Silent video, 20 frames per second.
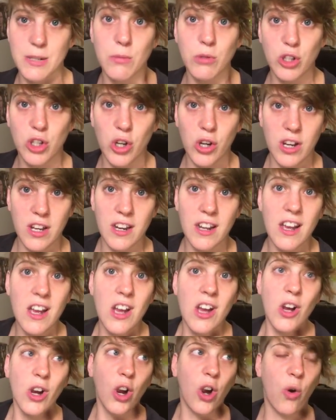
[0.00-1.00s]
good
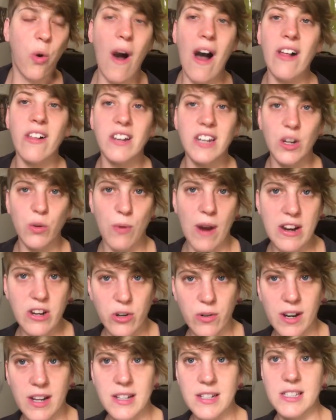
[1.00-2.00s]
quality
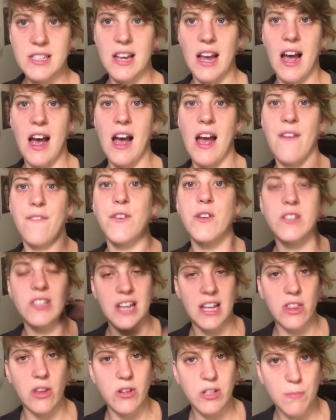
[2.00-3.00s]
renderings, if you
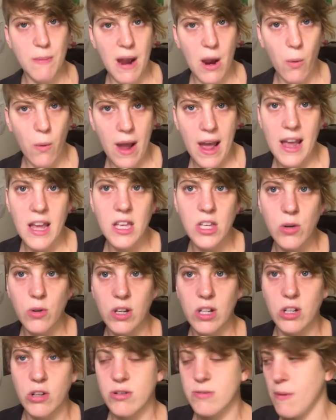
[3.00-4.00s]
send those my way, you
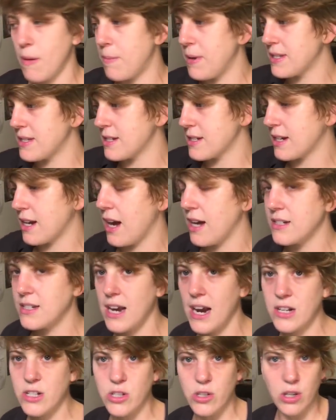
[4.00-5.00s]
can use my business
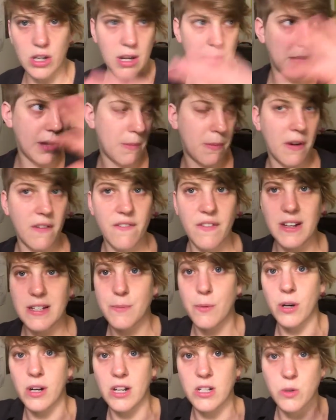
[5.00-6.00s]
contact, you can hit me up on
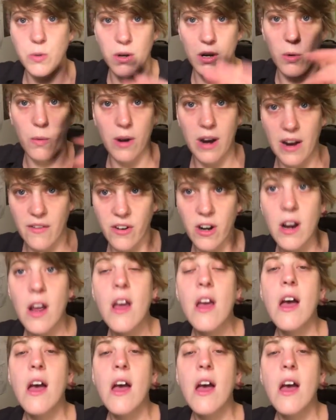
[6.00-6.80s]
Facebook, on Twitter, whatever.